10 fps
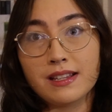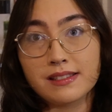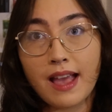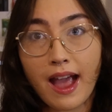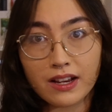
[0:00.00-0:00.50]

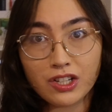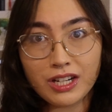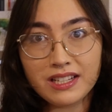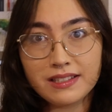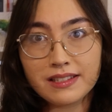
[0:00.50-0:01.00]
is
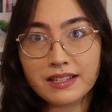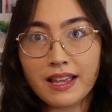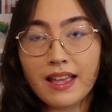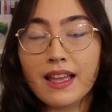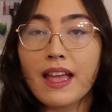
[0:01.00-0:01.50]
accurate
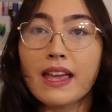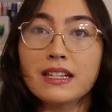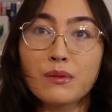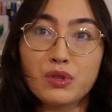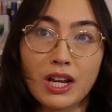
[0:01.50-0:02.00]
and
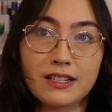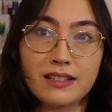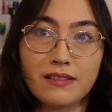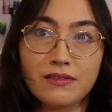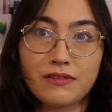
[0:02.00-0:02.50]

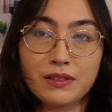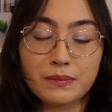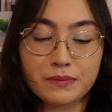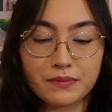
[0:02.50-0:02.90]
objective.